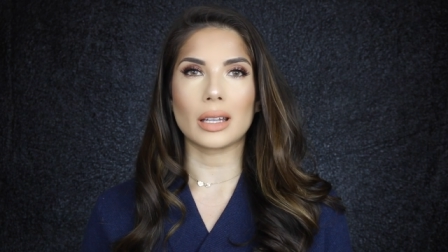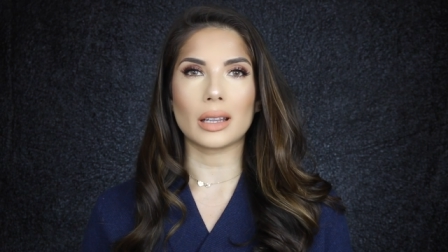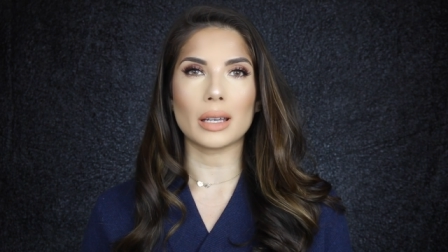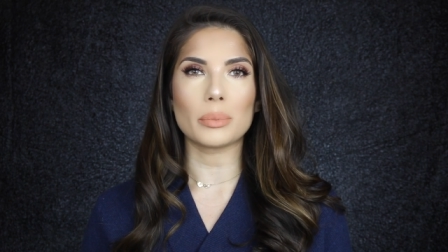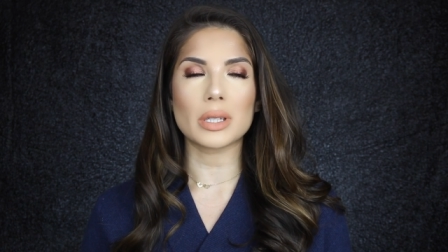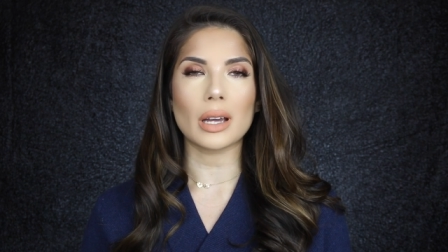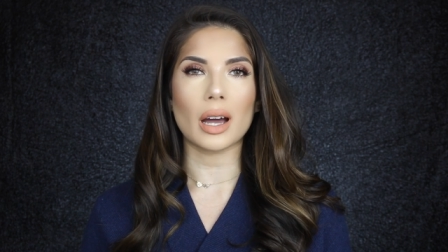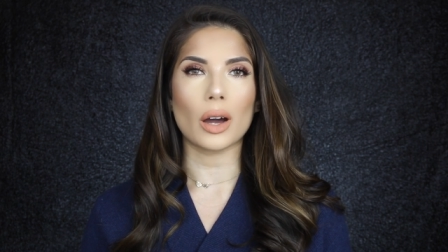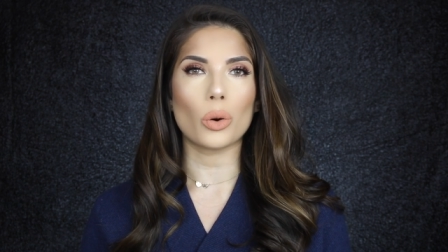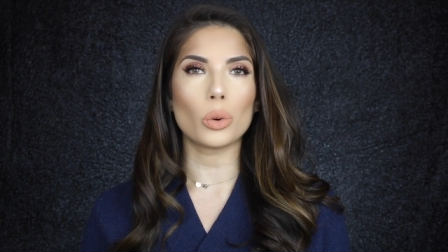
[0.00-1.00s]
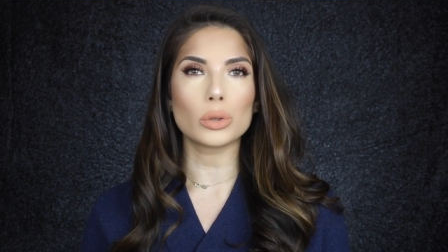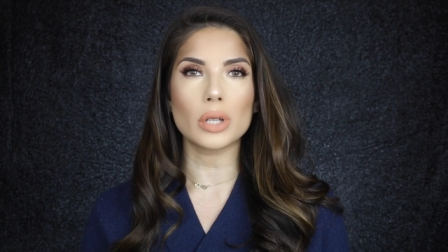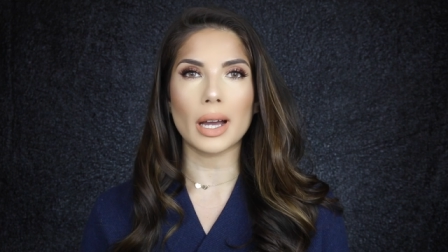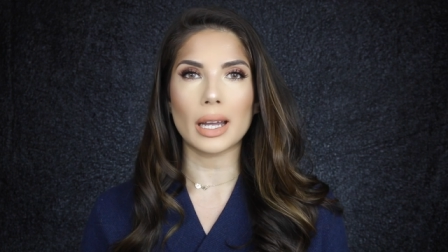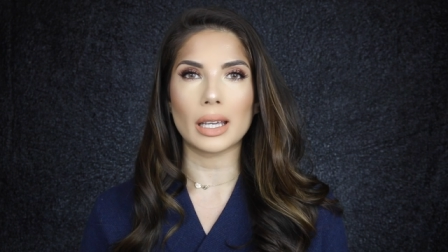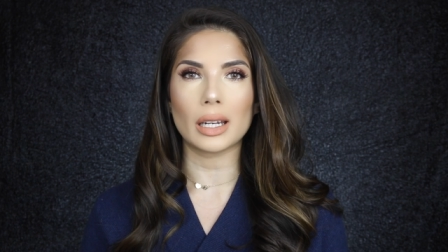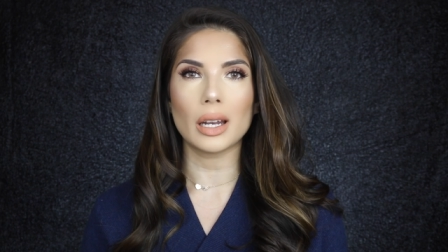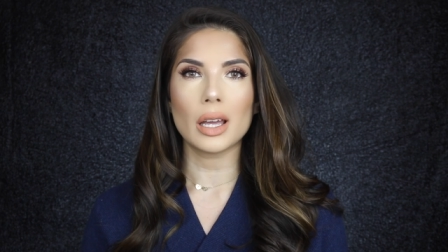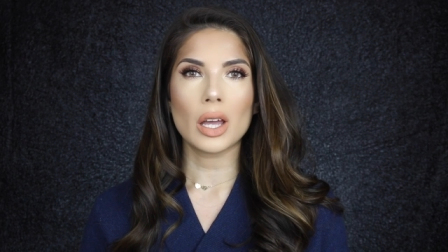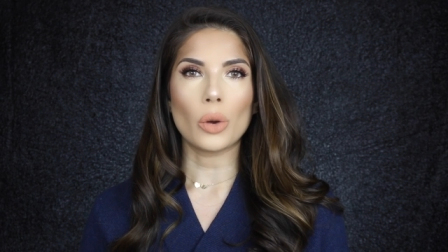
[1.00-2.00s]
and the lips are all tied
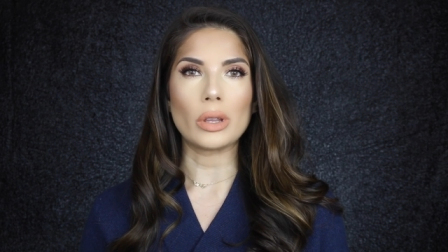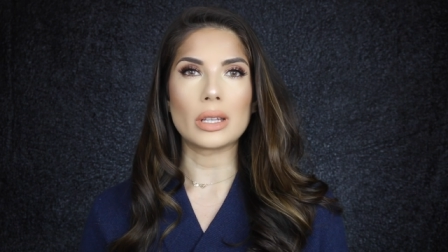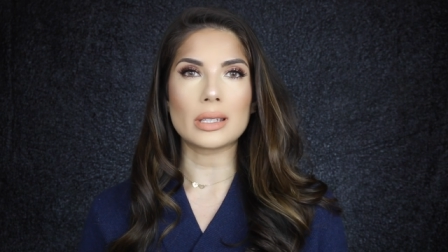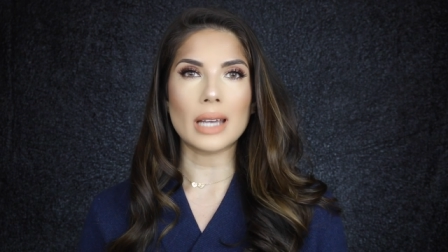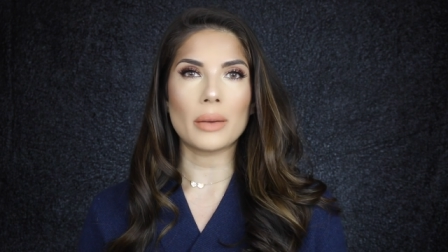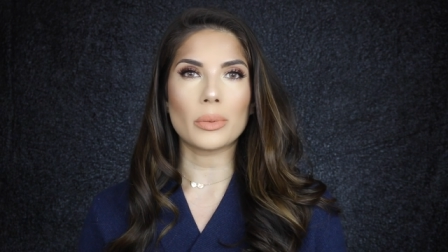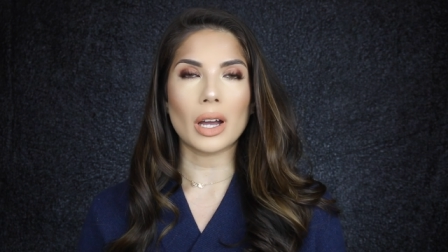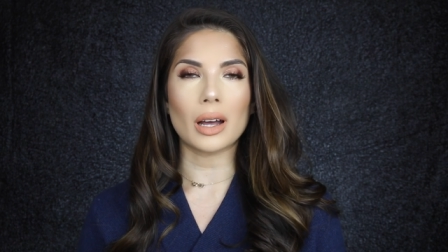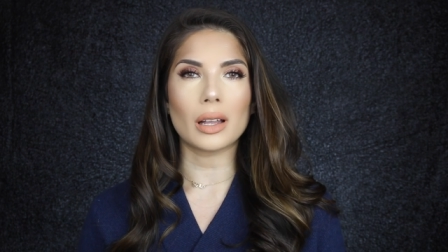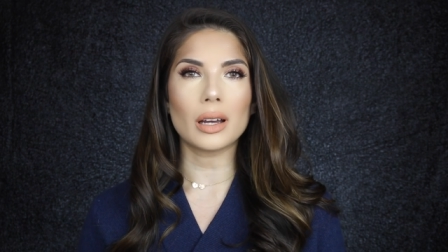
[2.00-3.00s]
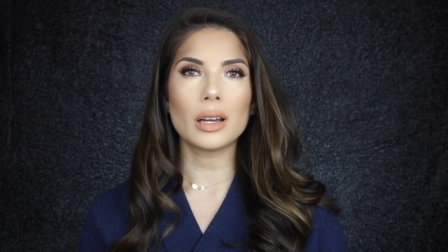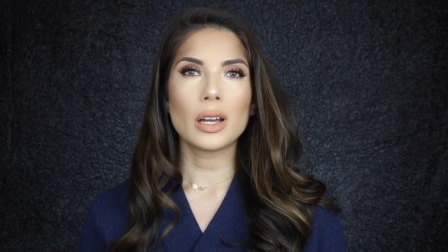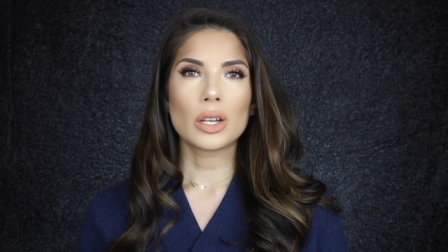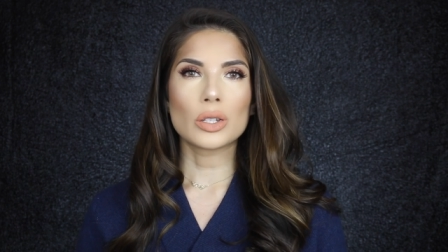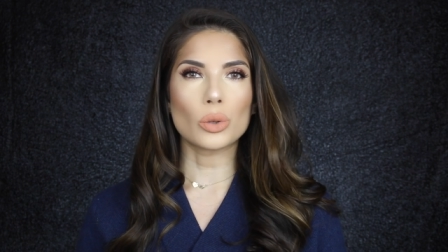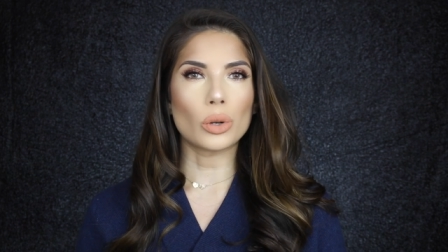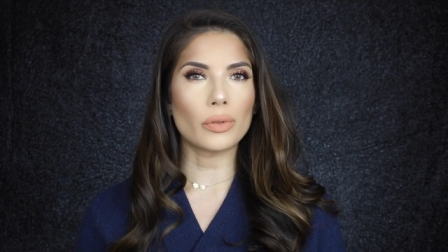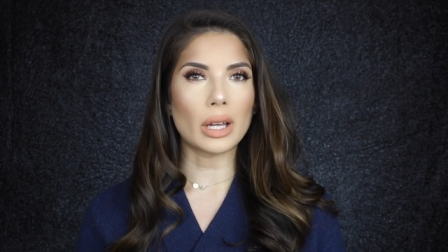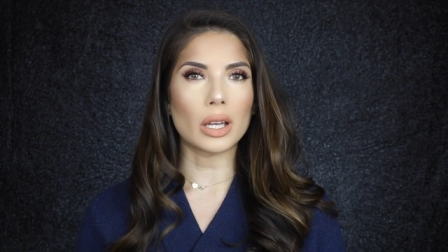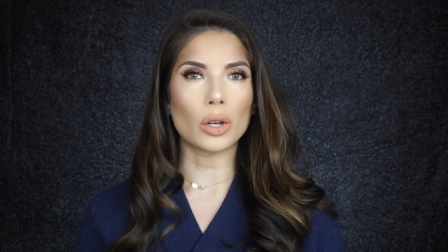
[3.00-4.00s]
in with the same color, sort
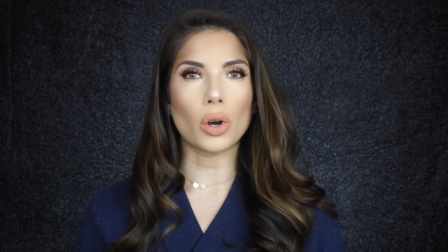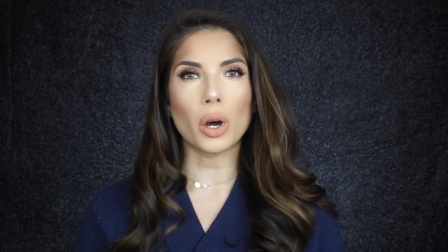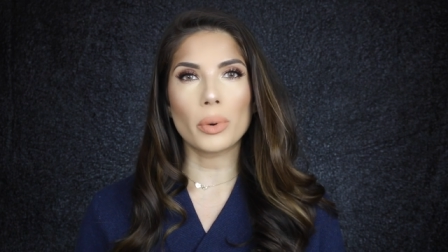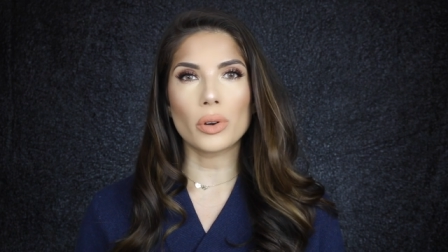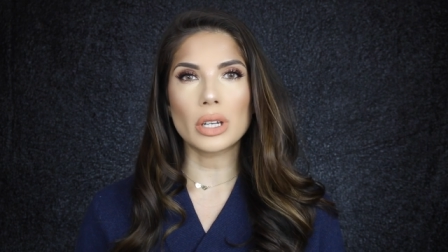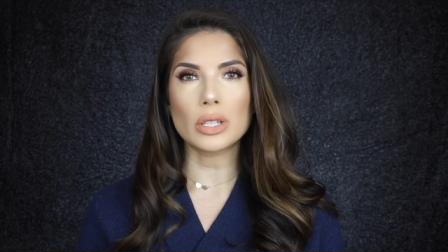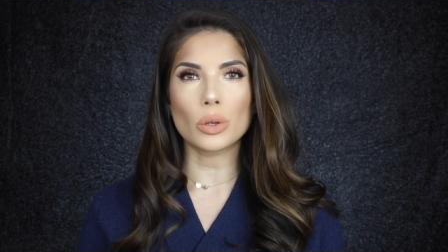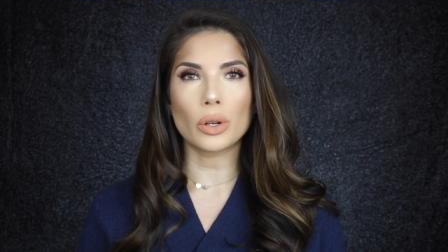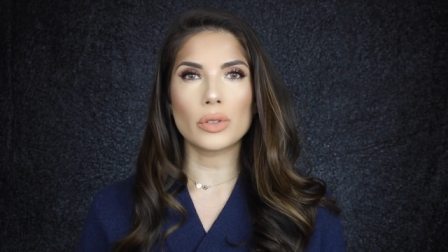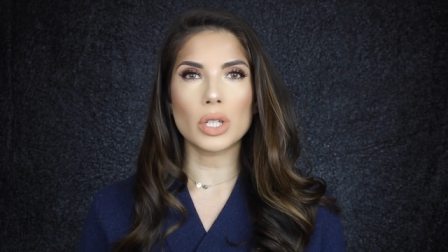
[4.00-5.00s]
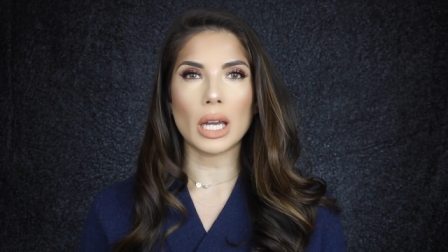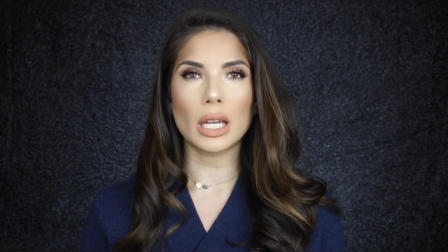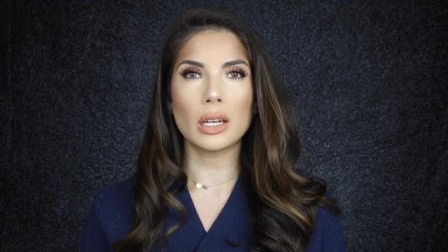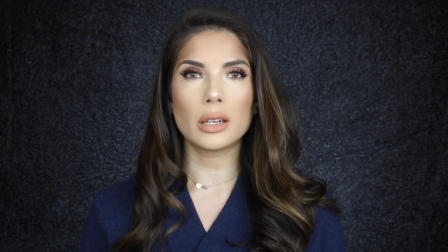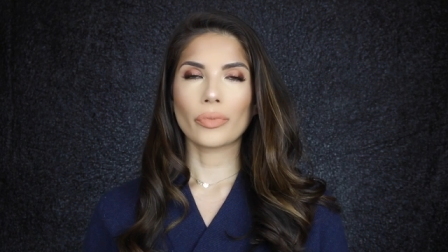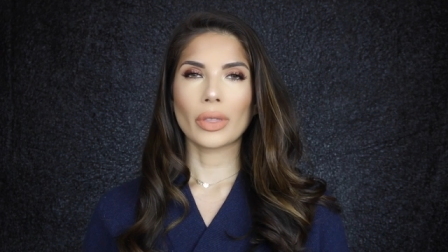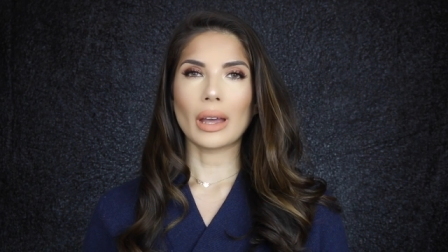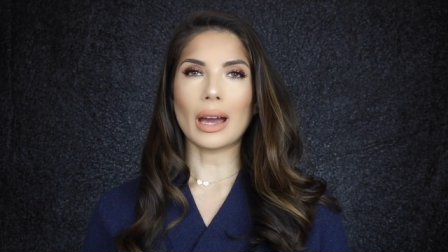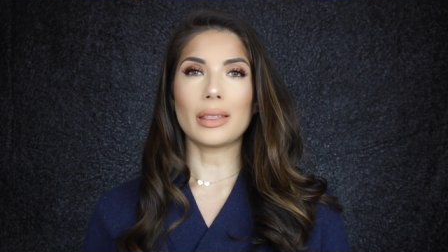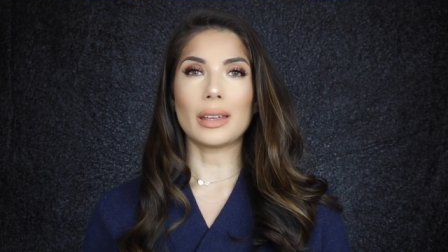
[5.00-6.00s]
of like a coppery sort of shade.
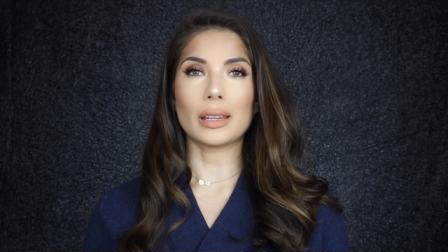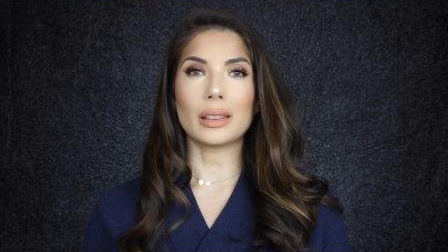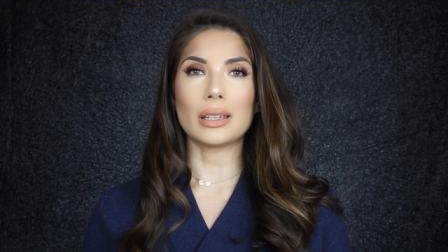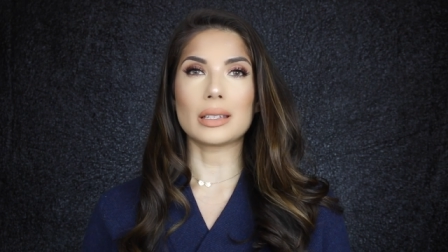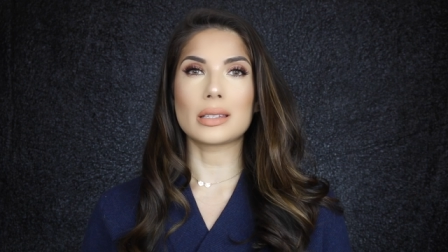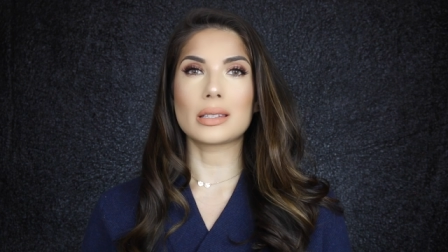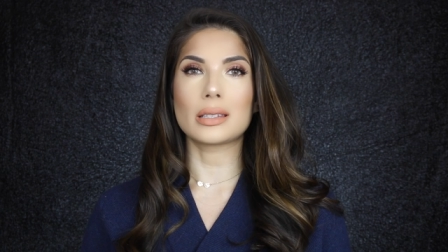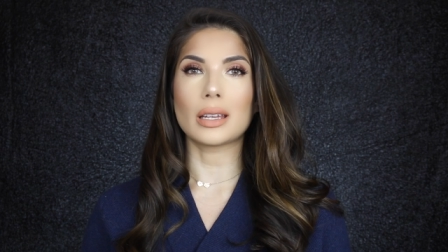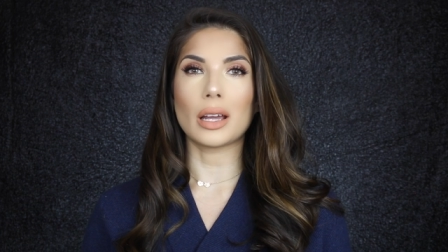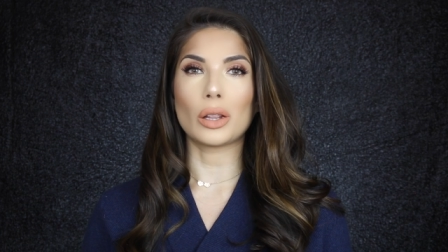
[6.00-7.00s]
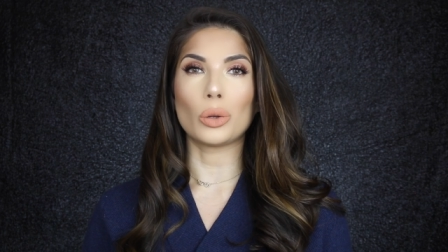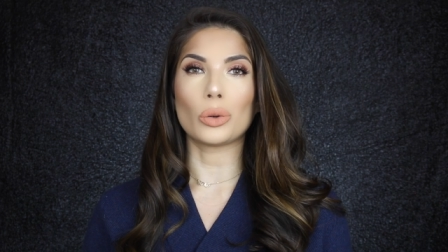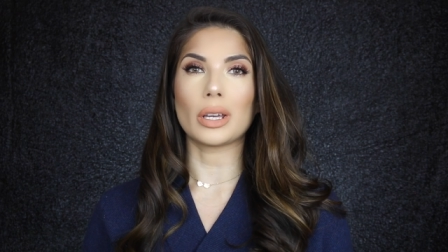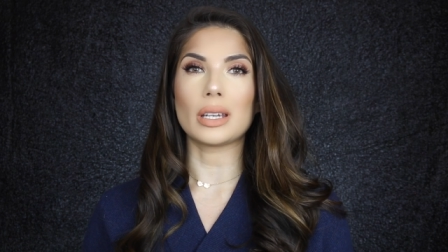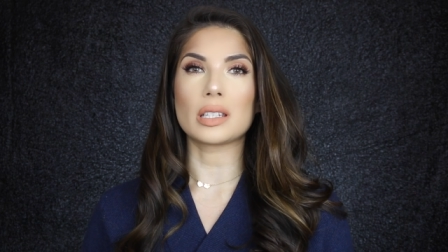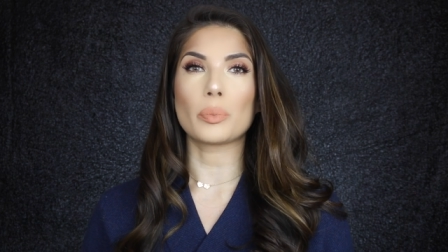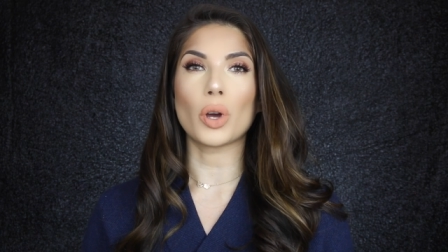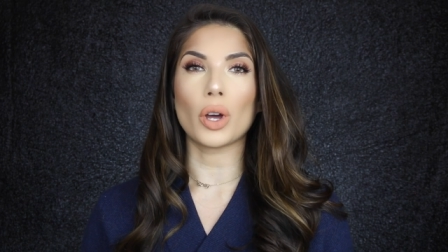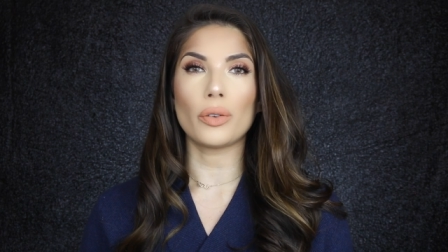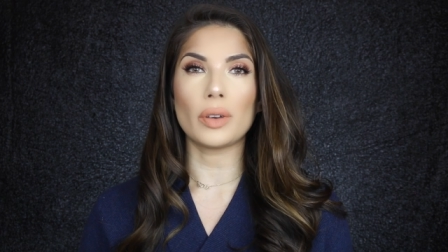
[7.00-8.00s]
I think this look is
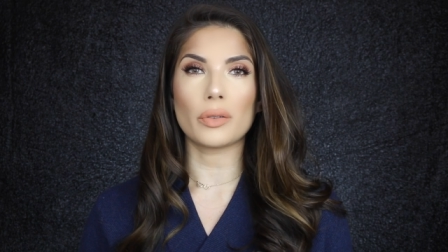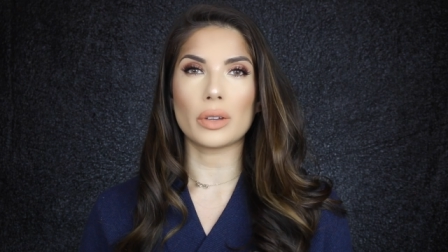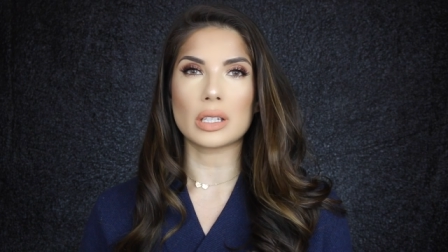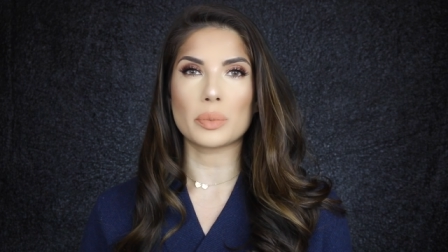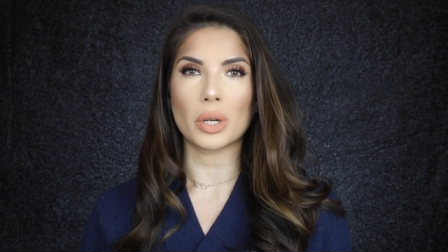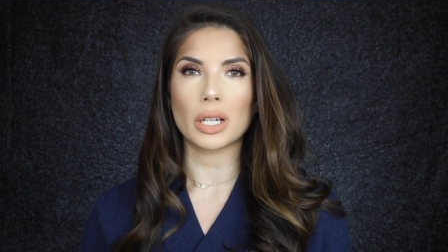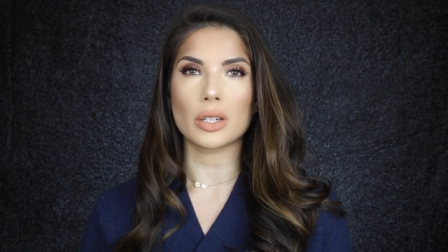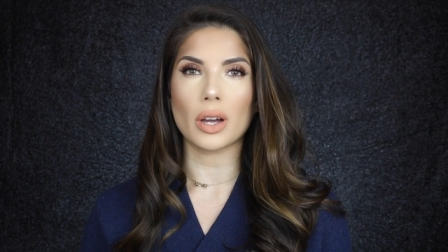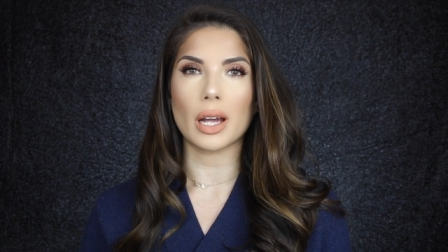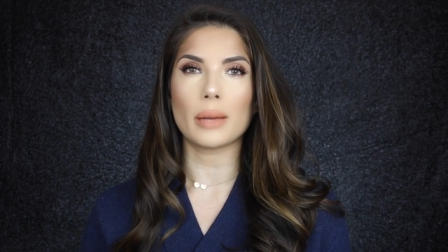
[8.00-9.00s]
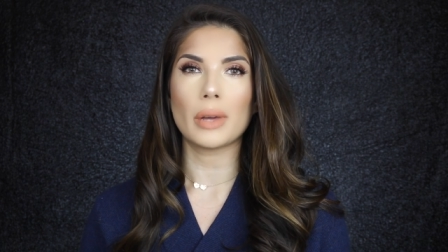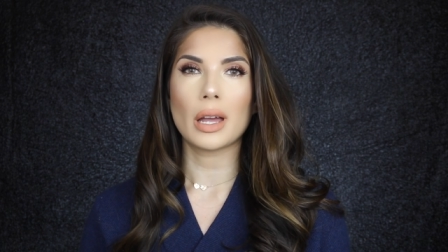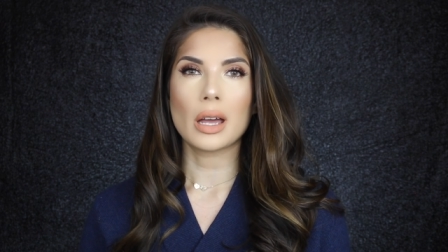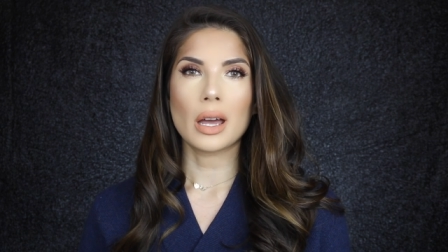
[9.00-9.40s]
perfect for the springtime.